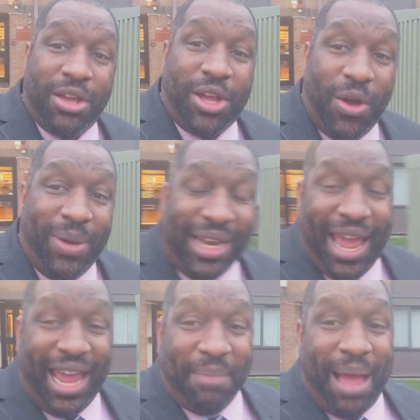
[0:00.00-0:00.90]
go and
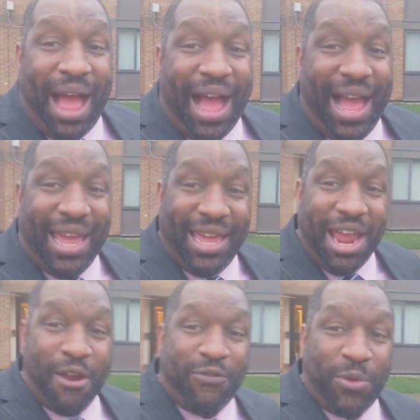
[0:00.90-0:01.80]
aim high.
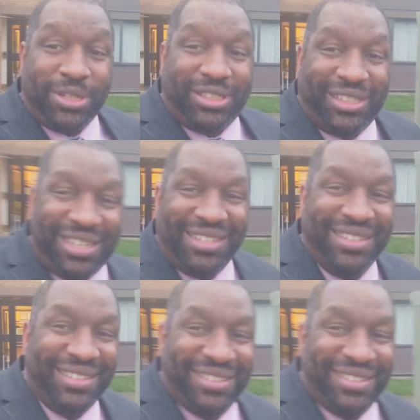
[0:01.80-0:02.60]
Air Force.